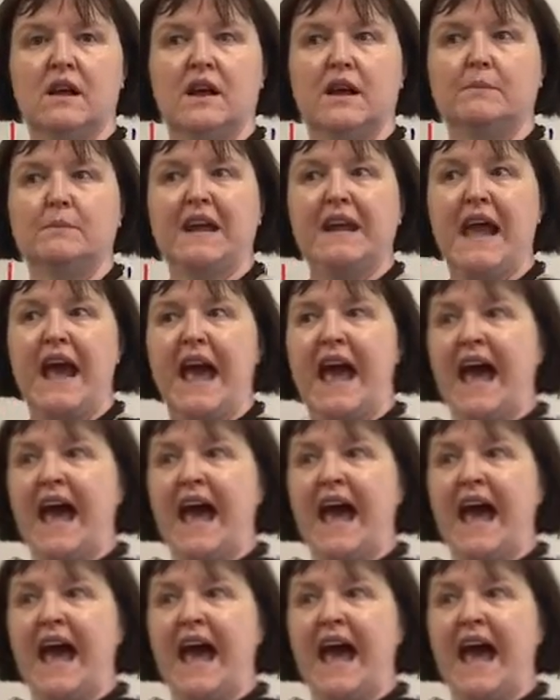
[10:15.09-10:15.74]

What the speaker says: And I'm going to